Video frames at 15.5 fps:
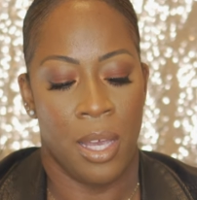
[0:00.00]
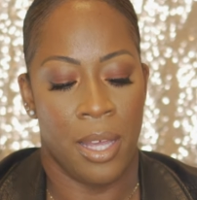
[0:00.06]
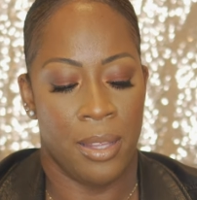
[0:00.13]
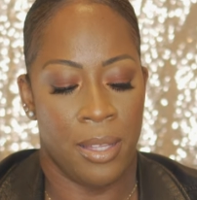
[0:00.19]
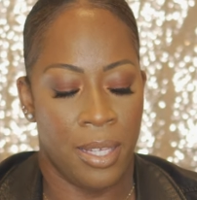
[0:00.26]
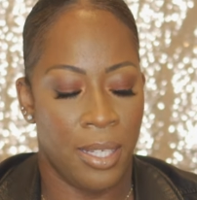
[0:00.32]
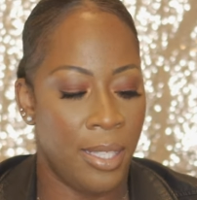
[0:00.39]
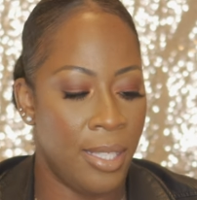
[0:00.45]

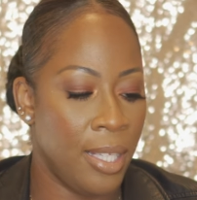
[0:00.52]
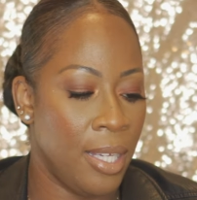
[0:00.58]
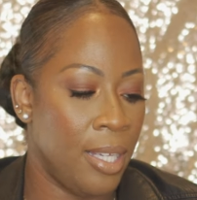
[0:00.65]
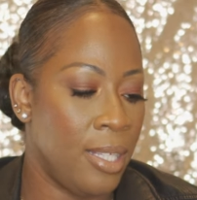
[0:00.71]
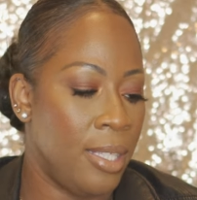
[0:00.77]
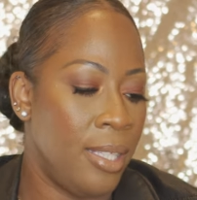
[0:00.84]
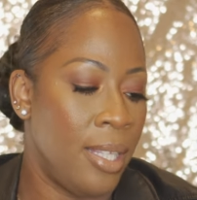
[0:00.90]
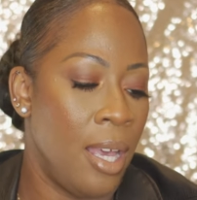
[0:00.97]
and this
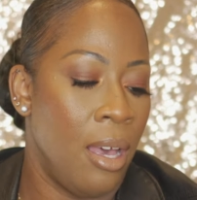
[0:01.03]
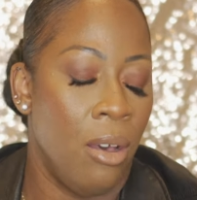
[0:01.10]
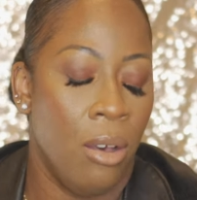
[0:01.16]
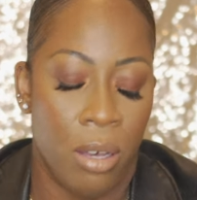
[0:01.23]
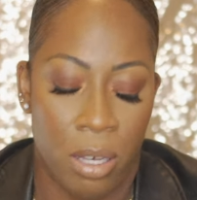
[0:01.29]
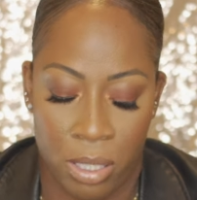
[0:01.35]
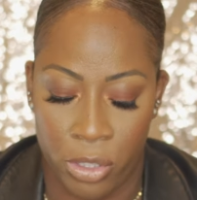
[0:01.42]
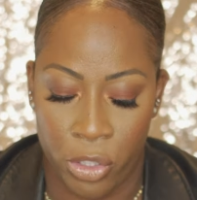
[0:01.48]
is
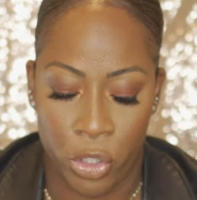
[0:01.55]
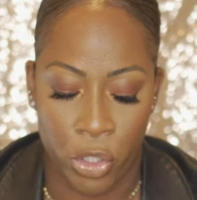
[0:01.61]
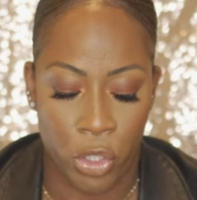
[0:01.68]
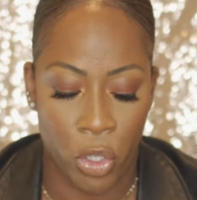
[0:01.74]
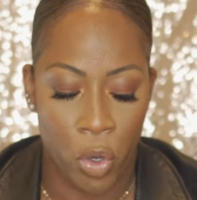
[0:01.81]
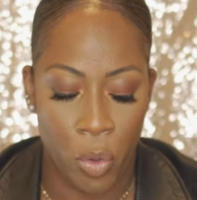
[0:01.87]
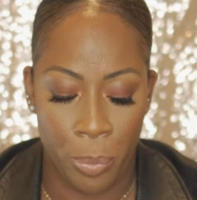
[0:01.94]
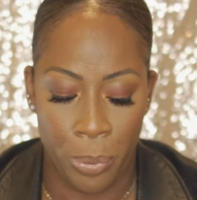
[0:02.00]

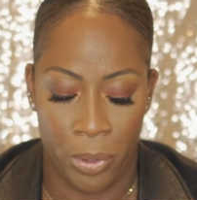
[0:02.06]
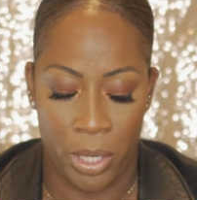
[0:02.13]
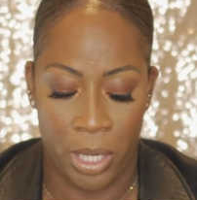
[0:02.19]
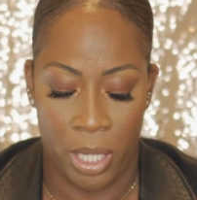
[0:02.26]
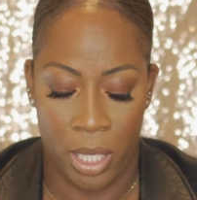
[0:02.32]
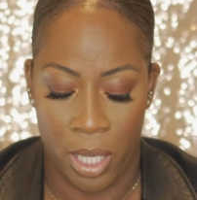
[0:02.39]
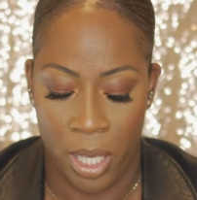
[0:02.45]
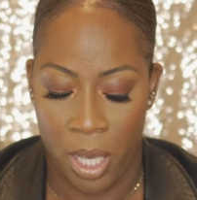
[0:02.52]
so
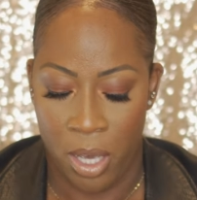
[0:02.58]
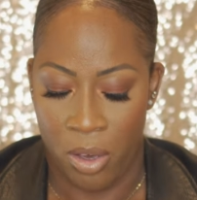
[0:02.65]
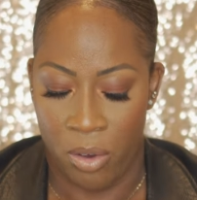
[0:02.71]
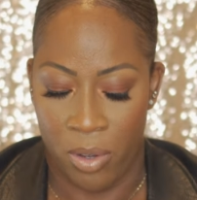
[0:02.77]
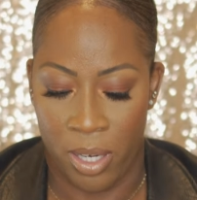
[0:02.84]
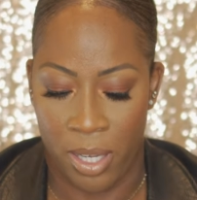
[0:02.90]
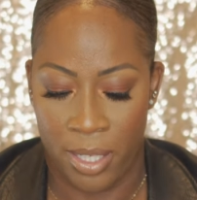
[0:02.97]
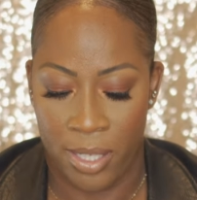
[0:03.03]
pretty.
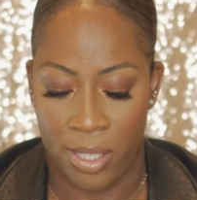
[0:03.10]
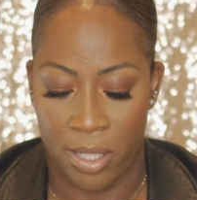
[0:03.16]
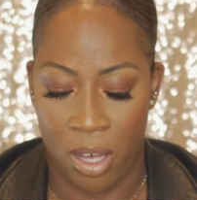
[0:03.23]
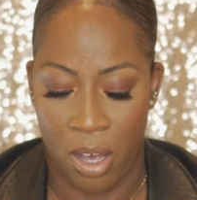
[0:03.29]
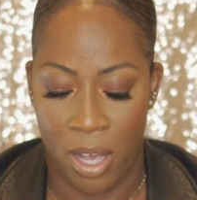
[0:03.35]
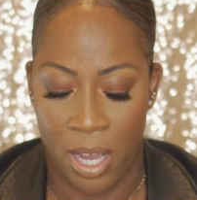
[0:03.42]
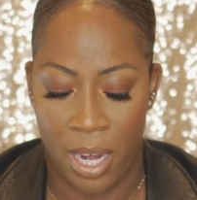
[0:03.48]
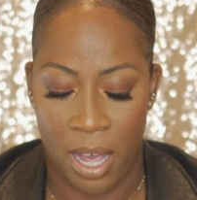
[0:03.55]
When I
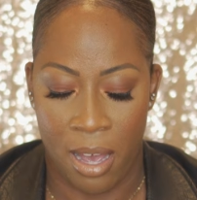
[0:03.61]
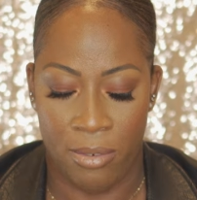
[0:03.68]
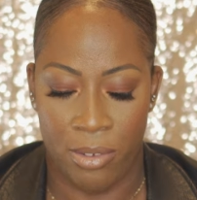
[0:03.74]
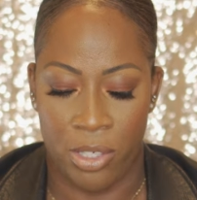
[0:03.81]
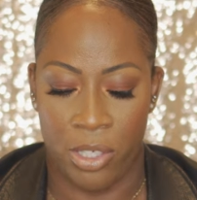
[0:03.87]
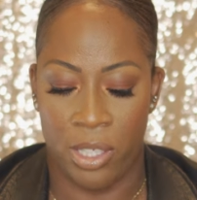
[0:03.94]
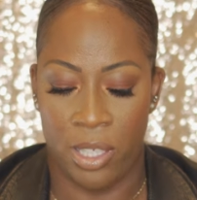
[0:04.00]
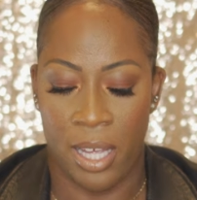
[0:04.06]
saw it, I
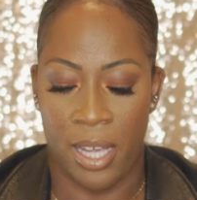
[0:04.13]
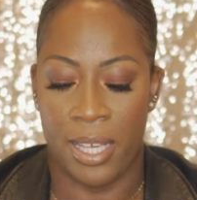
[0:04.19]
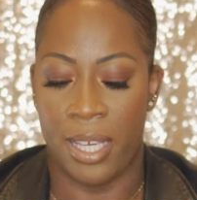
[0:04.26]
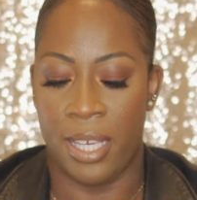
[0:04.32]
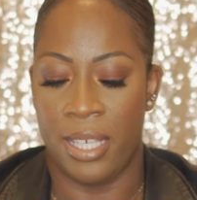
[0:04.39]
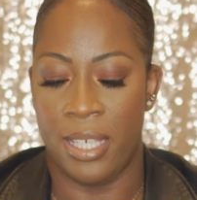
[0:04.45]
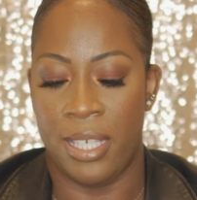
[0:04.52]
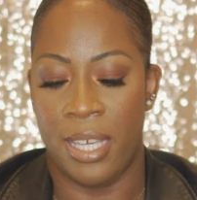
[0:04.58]
was just like,
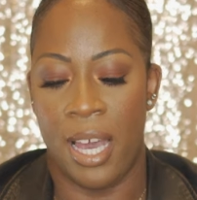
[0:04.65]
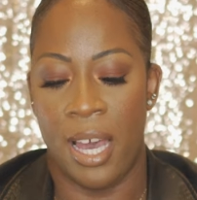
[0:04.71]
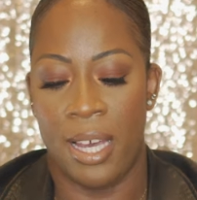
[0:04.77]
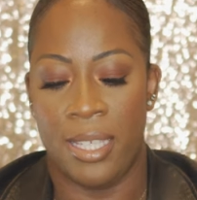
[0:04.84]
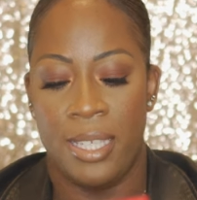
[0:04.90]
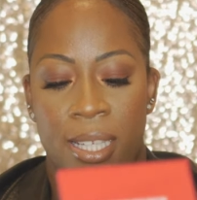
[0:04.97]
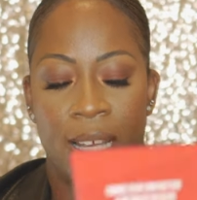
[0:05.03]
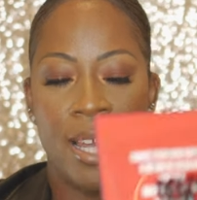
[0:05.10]

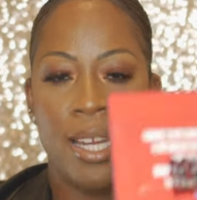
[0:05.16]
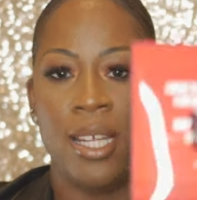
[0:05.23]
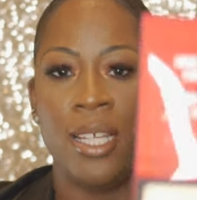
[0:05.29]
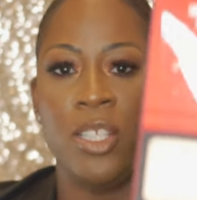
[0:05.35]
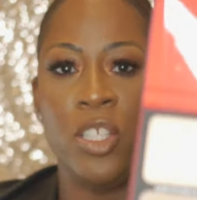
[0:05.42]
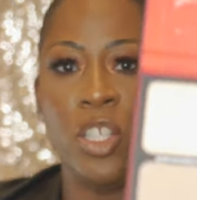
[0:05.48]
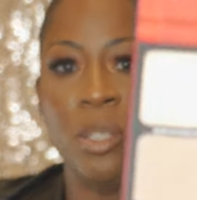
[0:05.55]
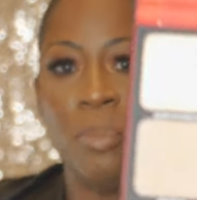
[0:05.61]
yes. And
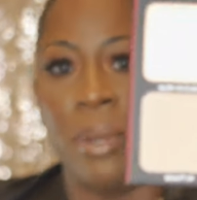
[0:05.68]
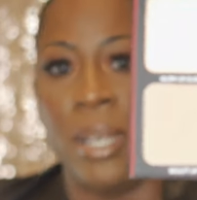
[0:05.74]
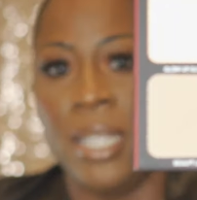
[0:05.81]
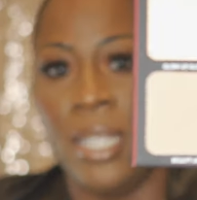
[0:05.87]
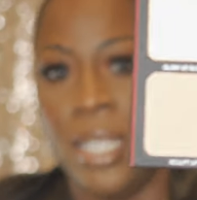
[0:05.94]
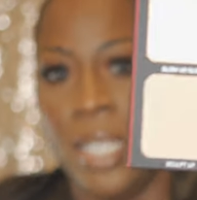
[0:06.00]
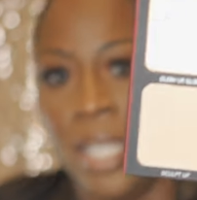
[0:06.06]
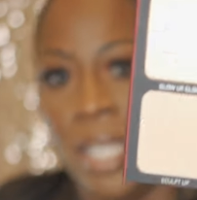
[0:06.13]
it's just
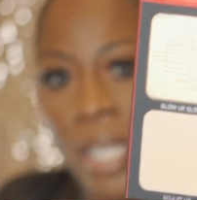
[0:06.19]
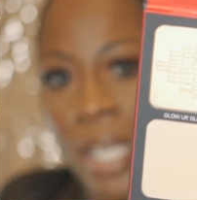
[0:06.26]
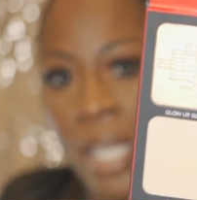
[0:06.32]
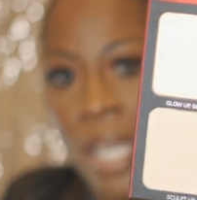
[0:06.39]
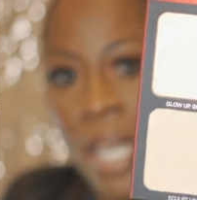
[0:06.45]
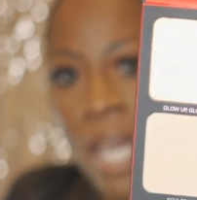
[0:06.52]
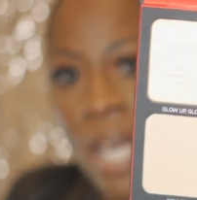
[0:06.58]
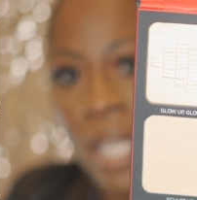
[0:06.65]
basically